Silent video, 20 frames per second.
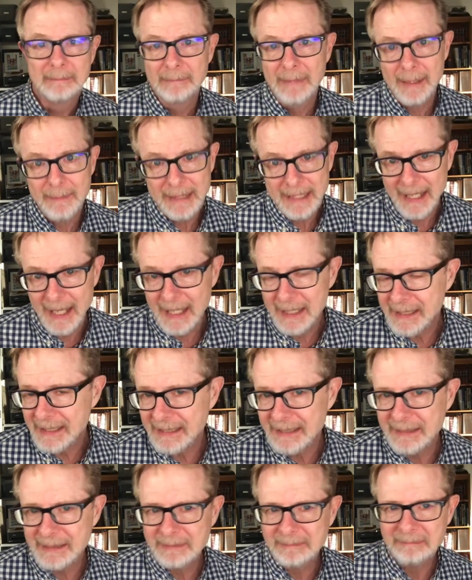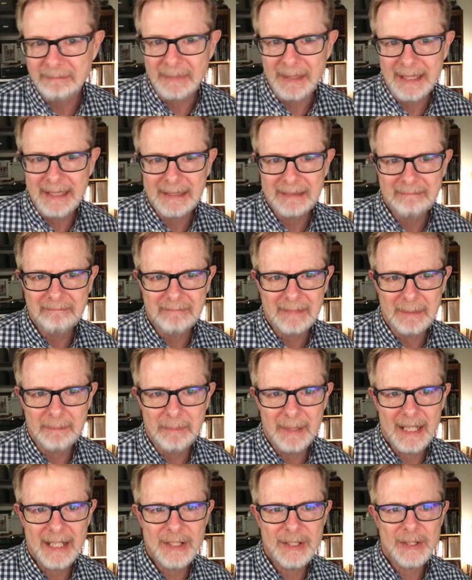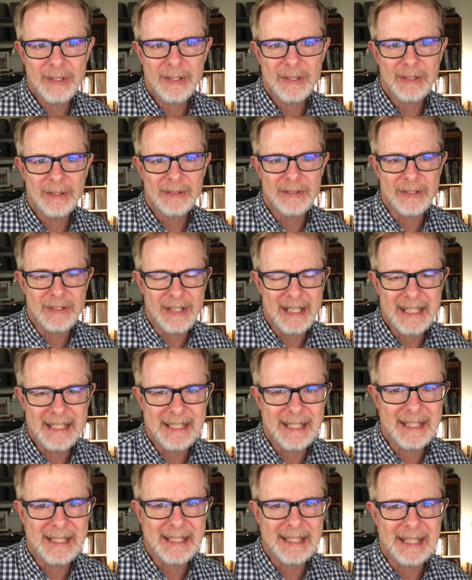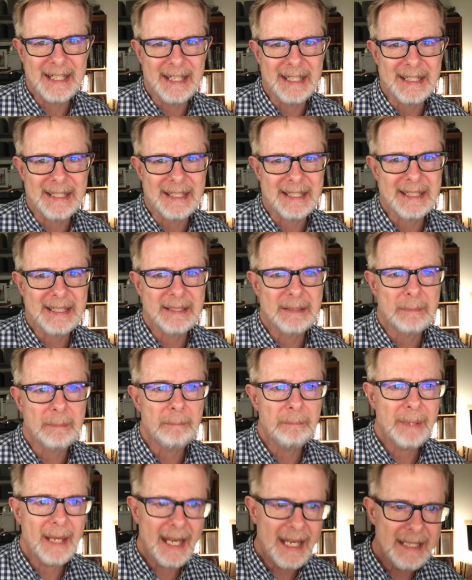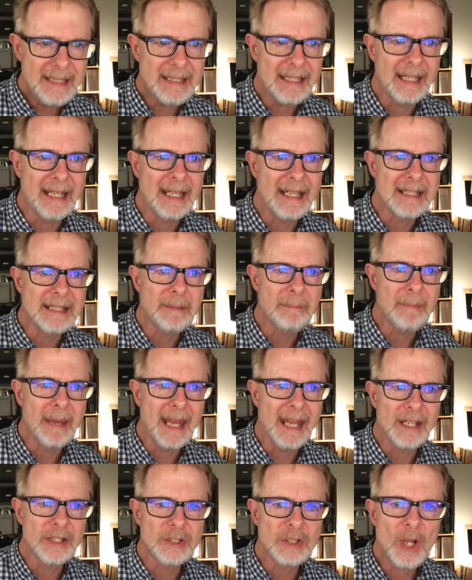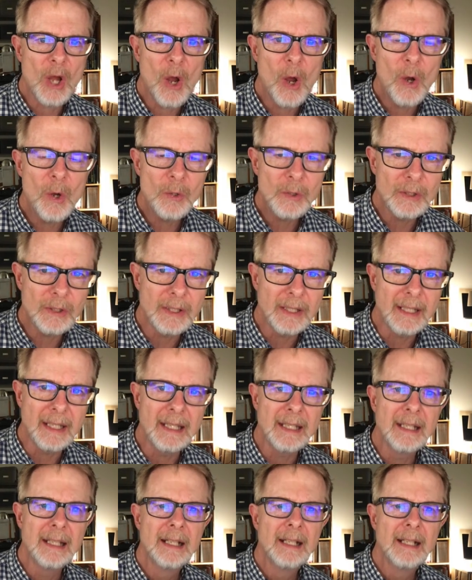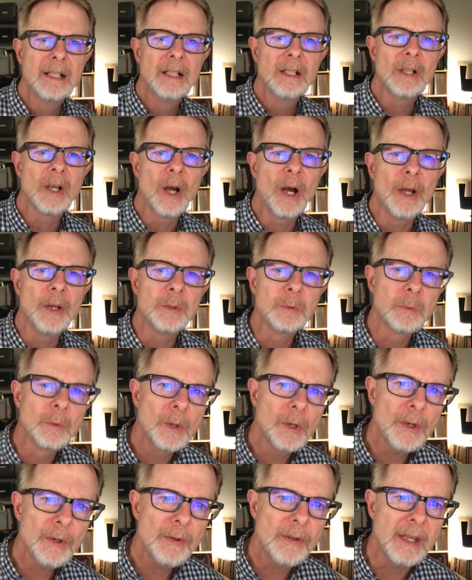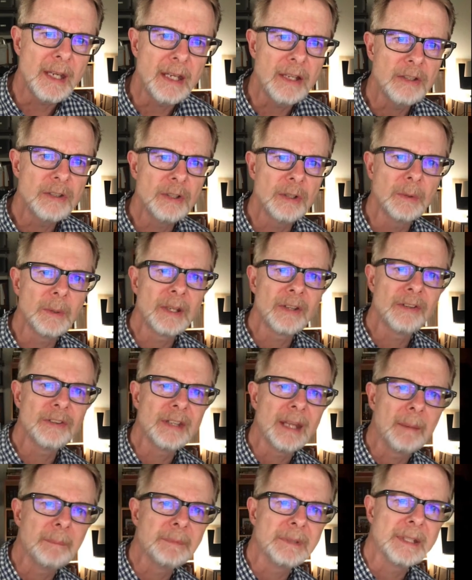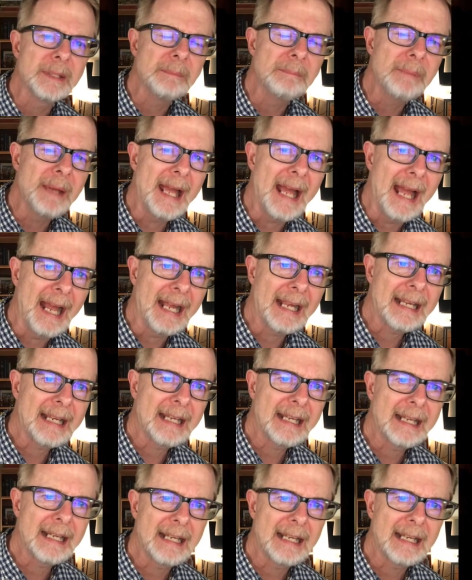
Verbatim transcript: Maybe not, but the picture Jesus is painting is a man totally unworthy to accept it back.